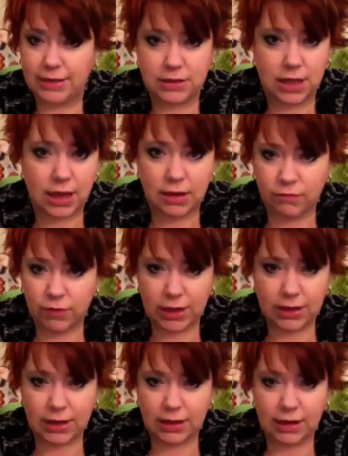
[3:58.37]
life
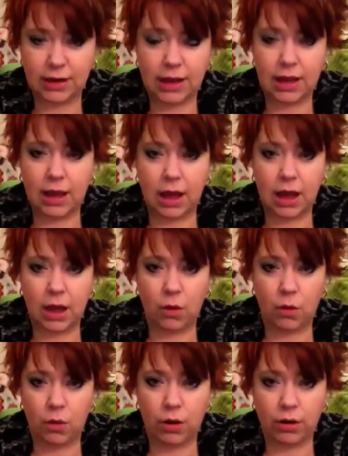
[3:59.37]
even,
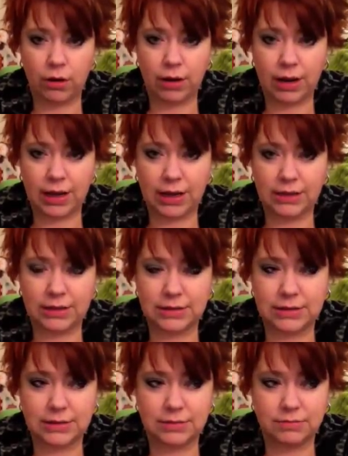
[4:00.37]
or
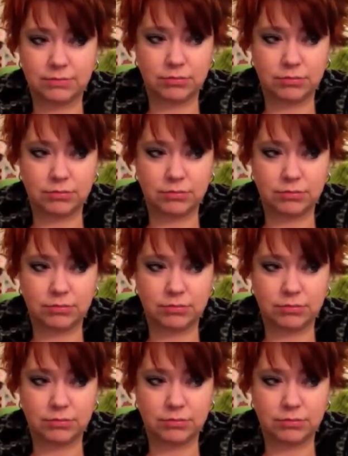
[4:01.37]
it's